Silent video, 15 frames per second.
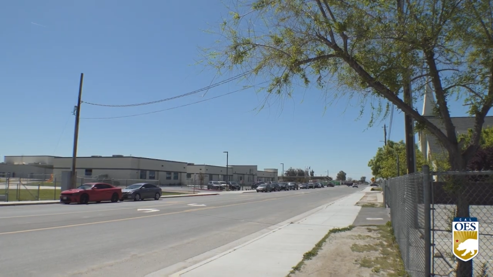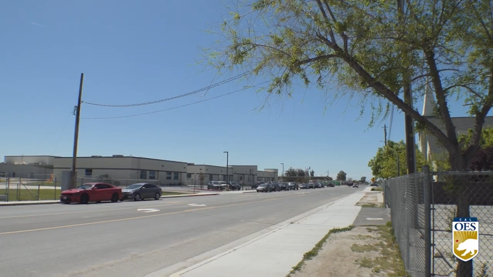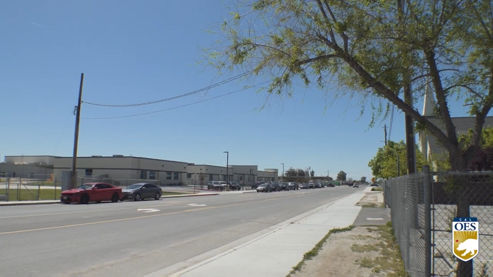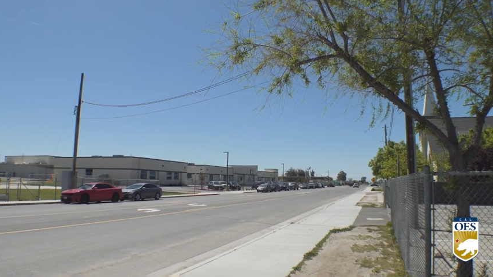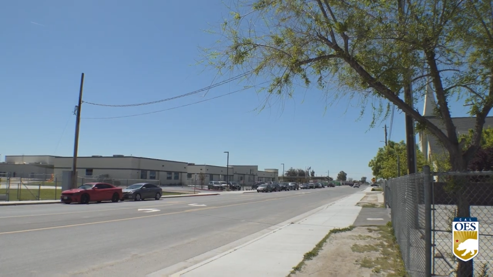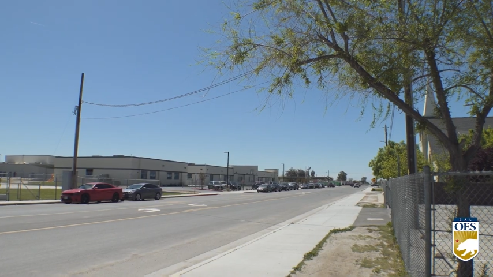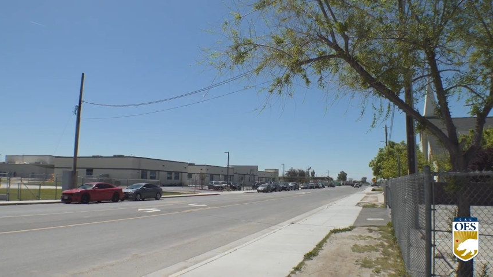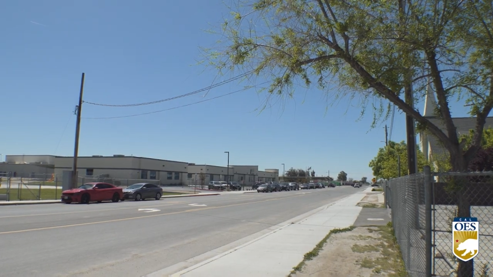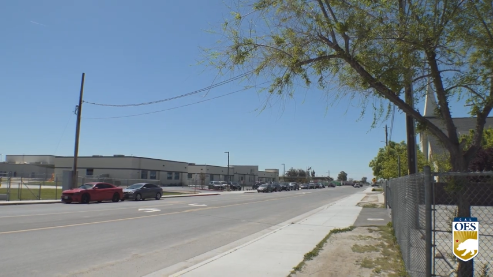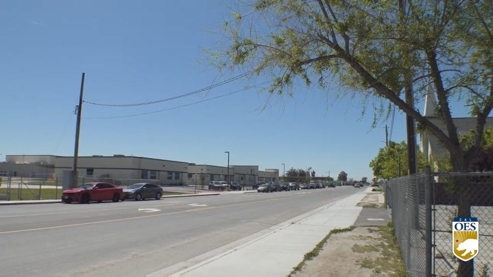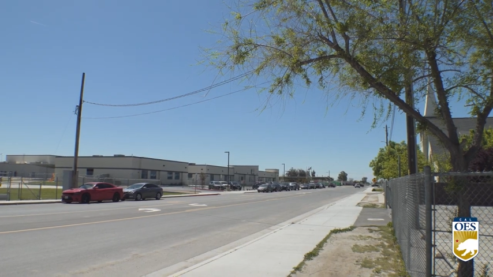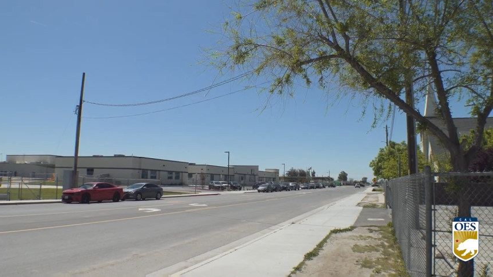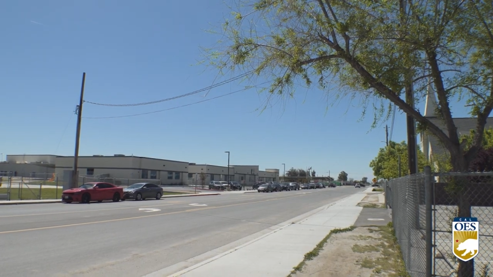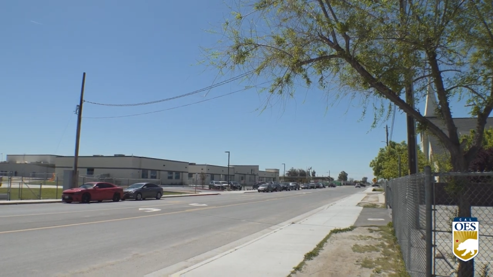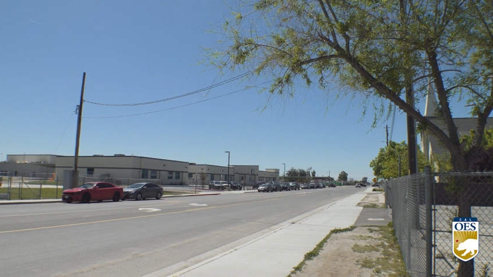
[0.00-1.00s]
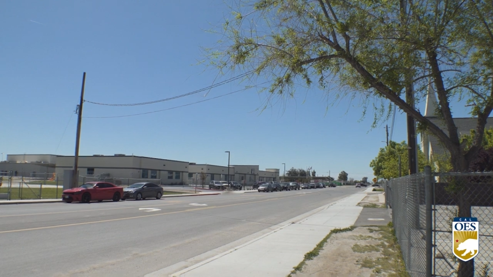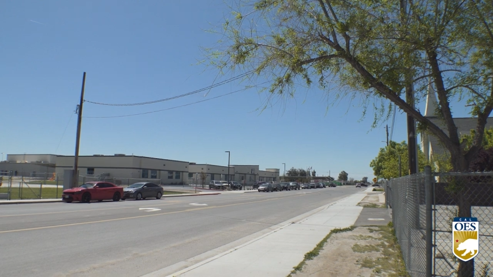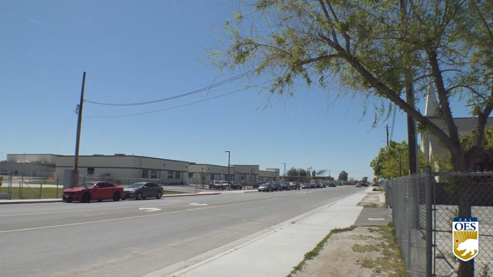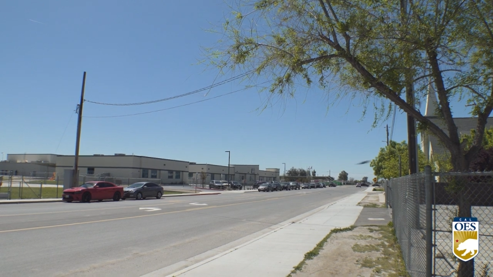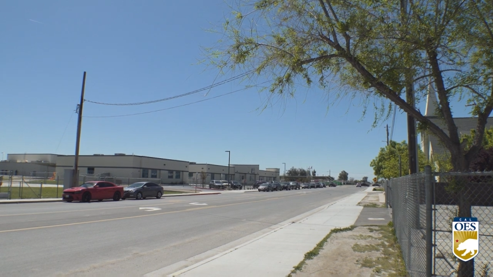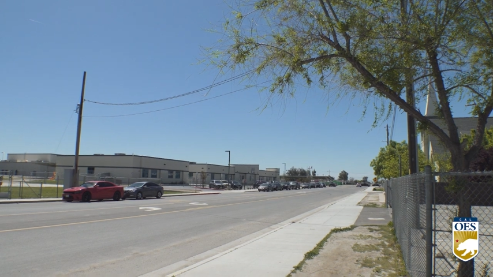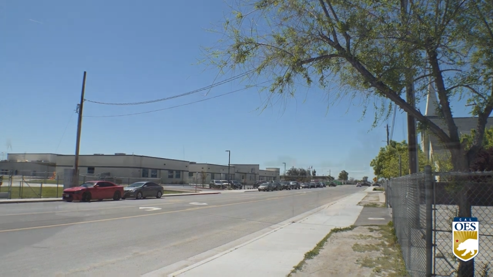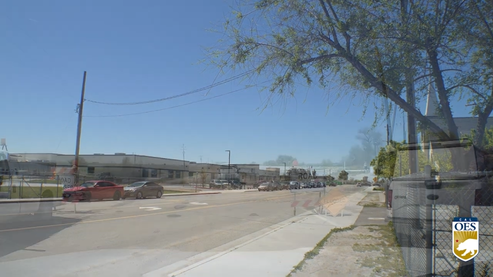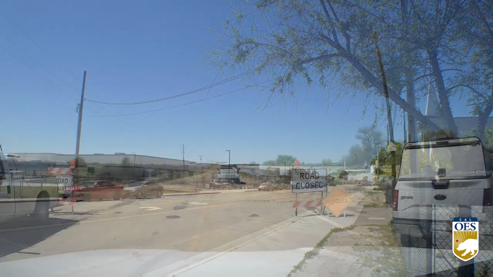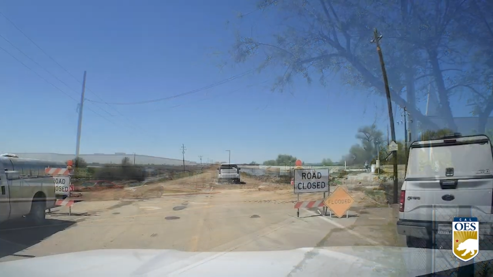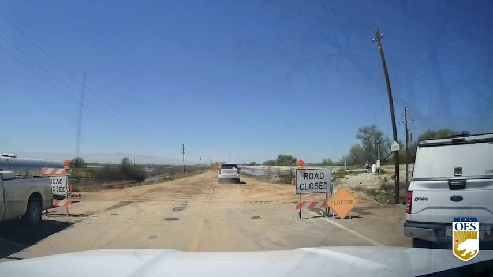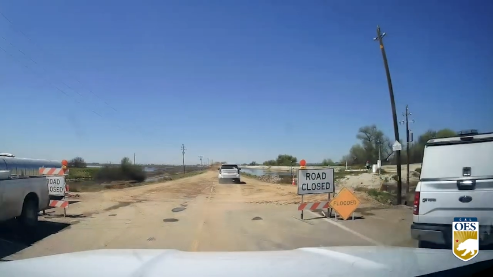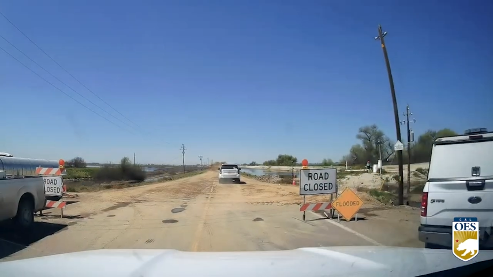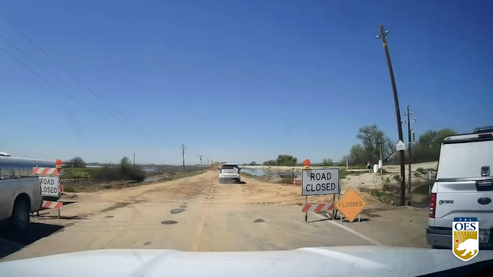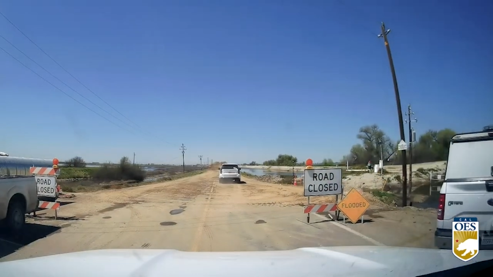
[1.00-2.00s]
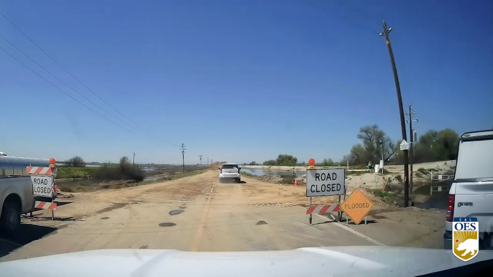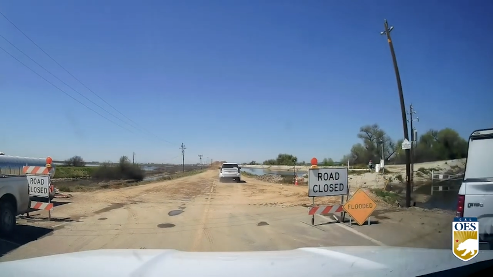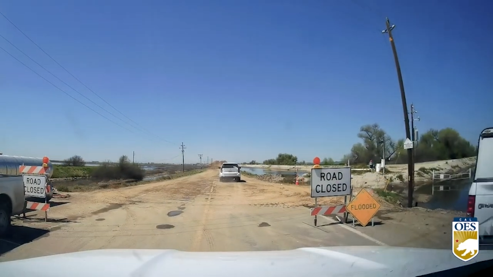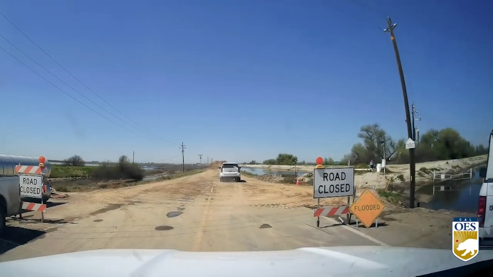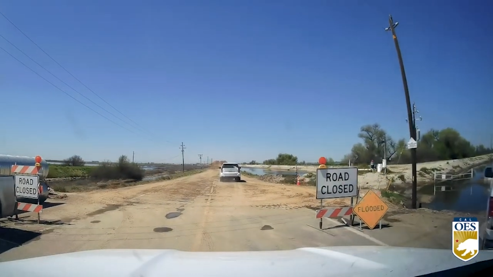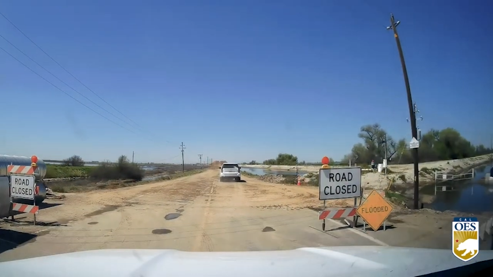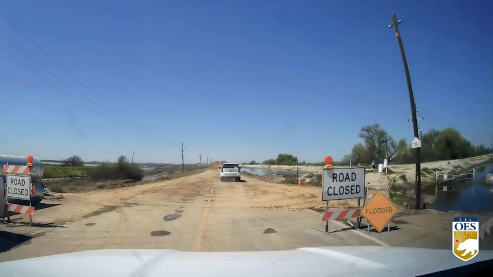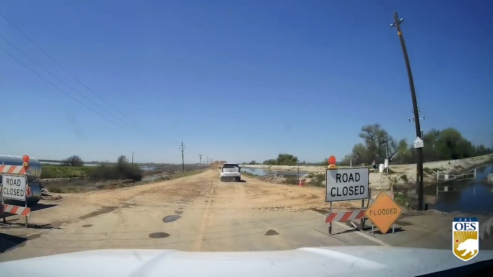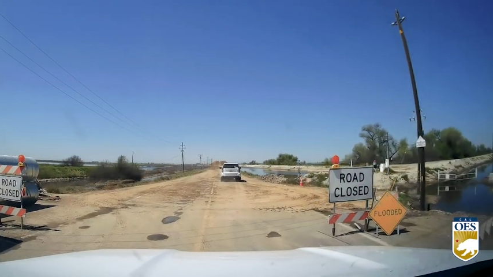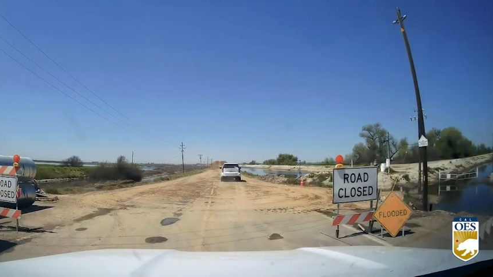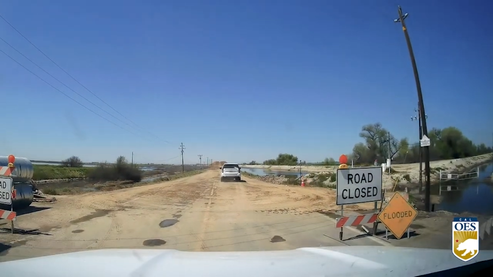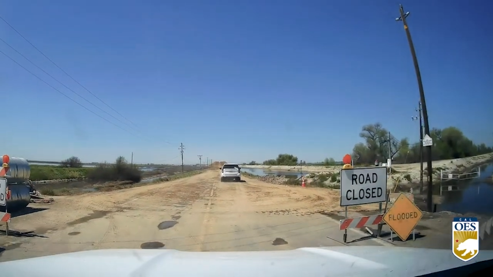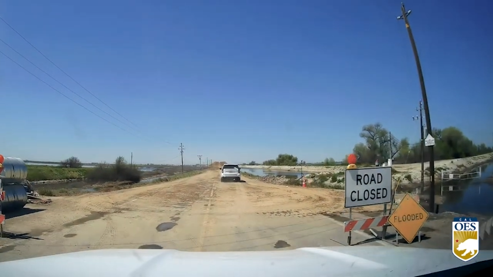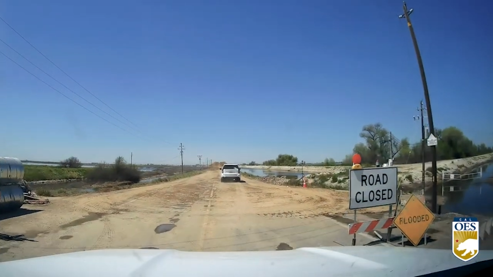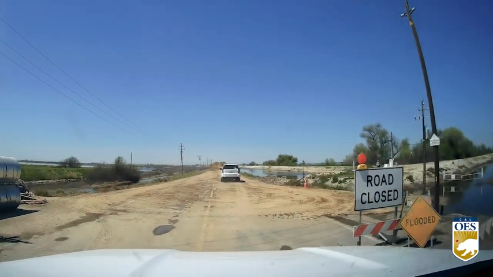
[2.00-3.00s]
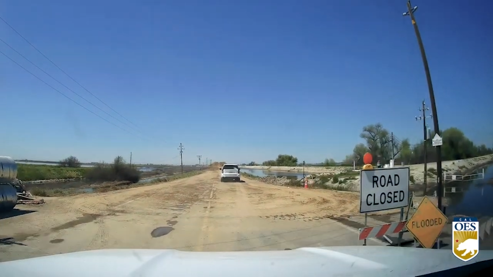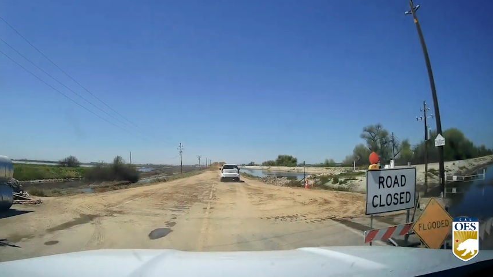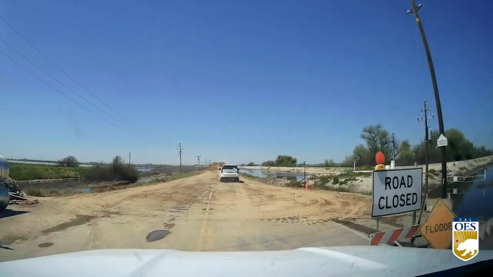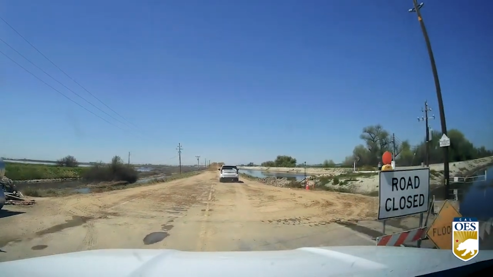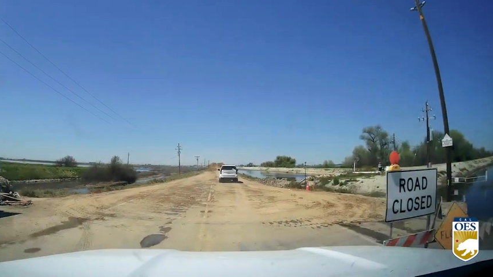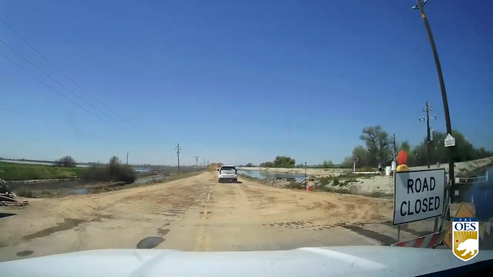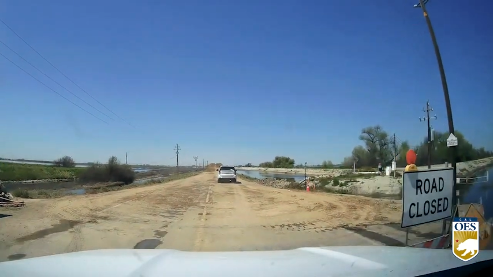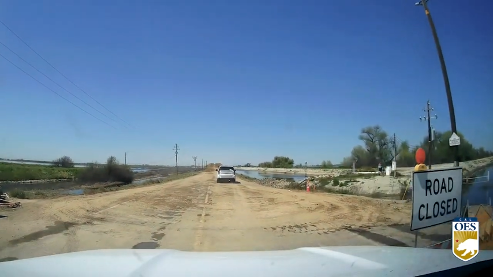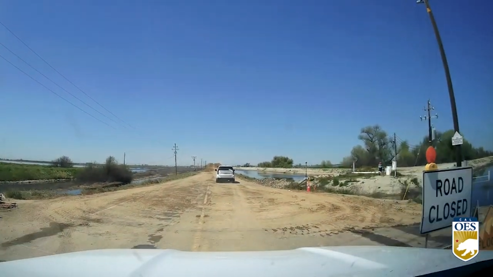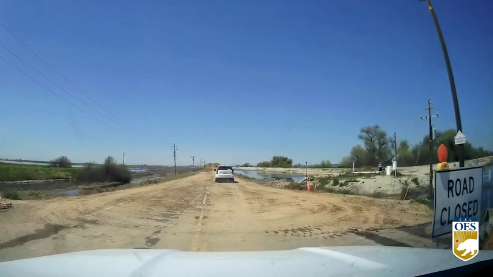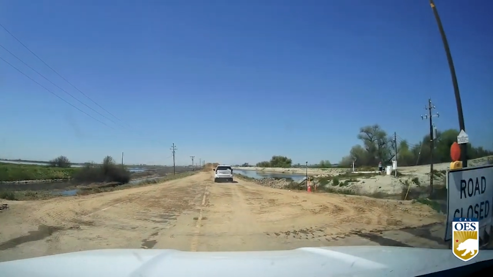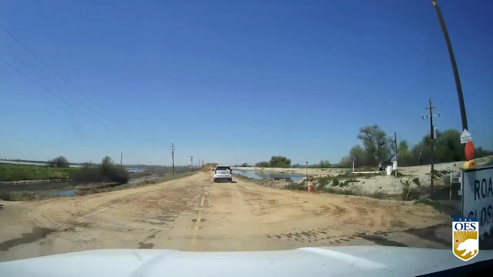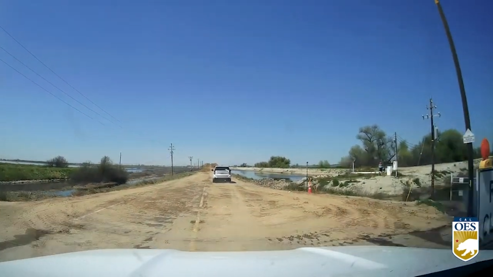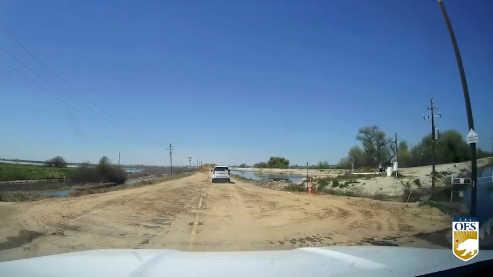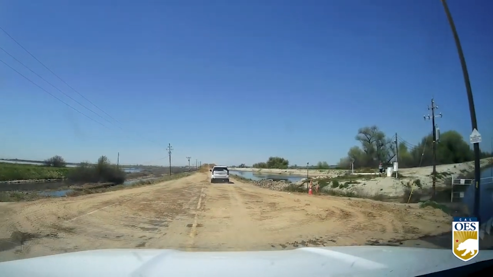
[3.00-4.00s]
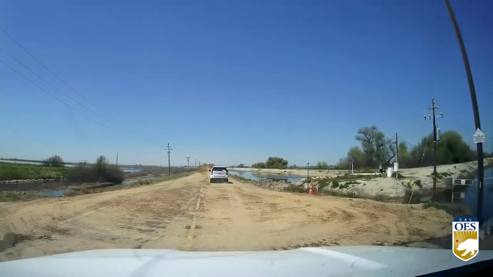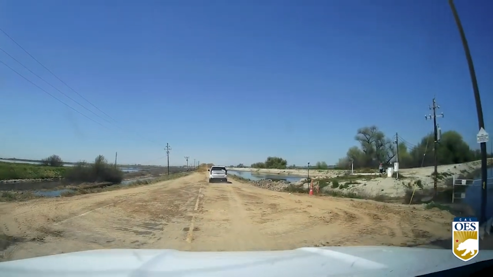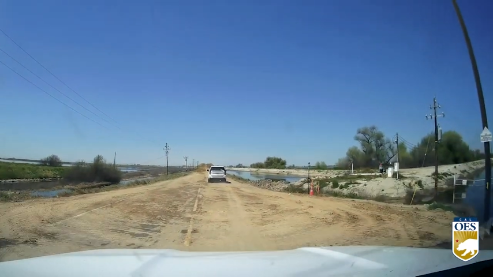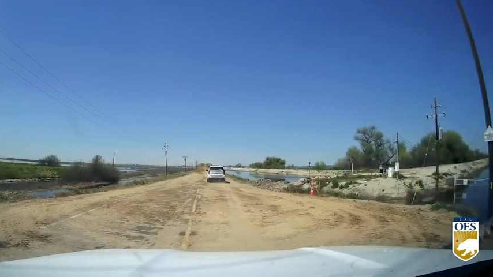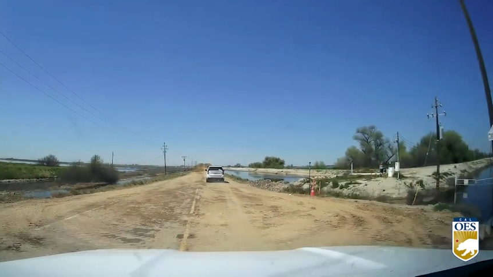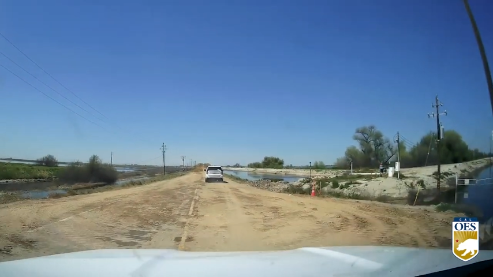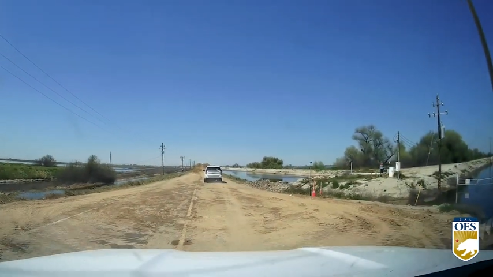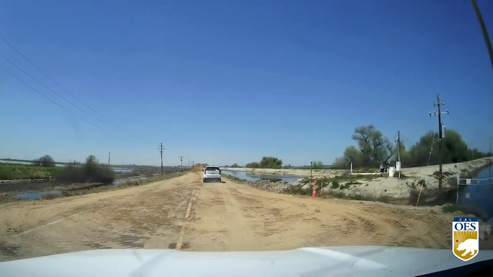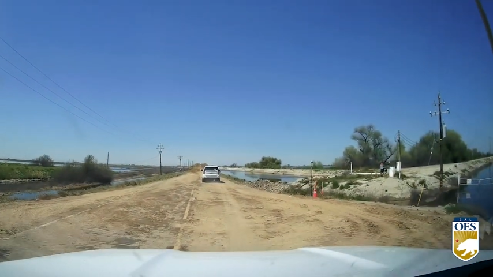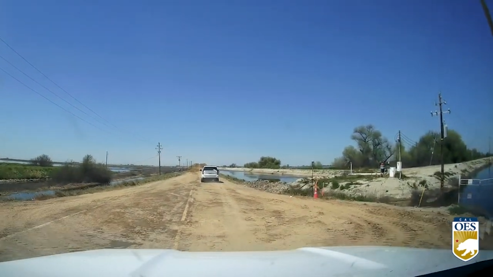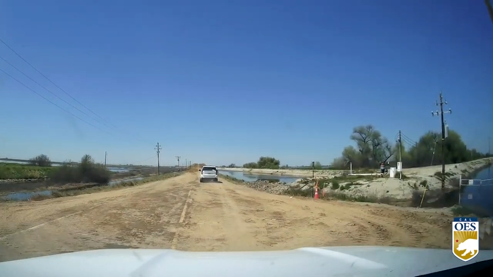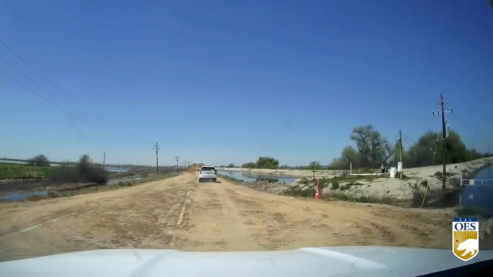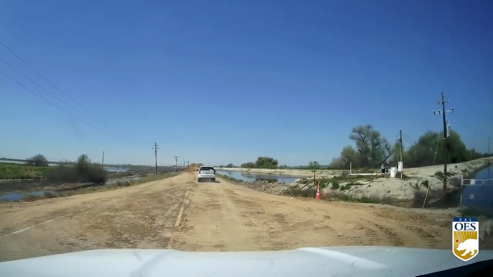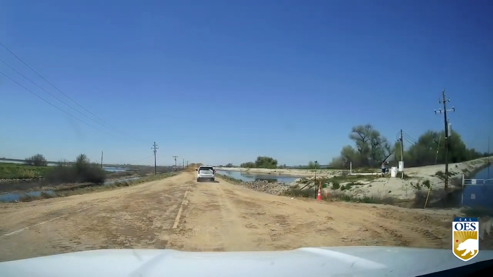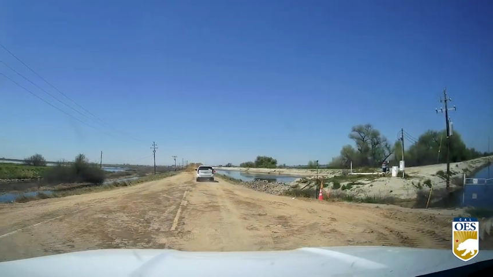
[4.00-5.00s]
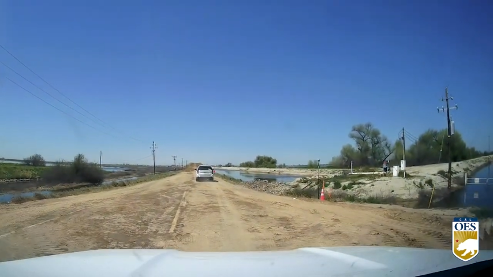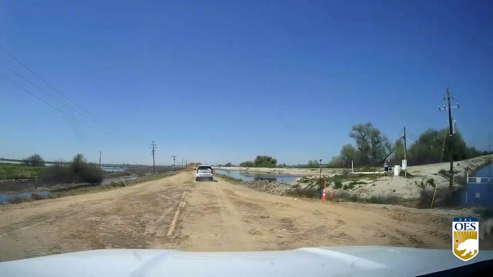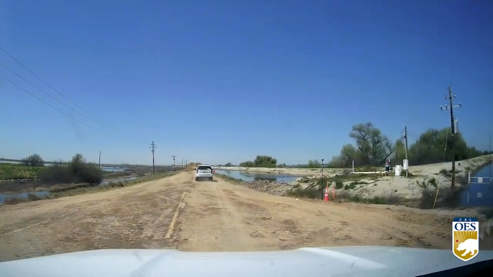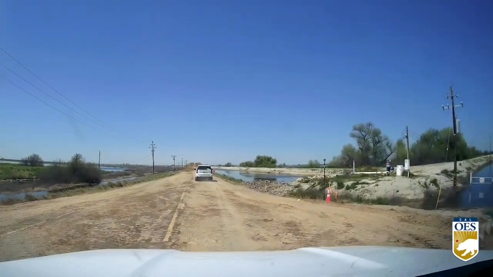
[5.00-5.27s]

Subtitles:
Nobody's mouth can be seen.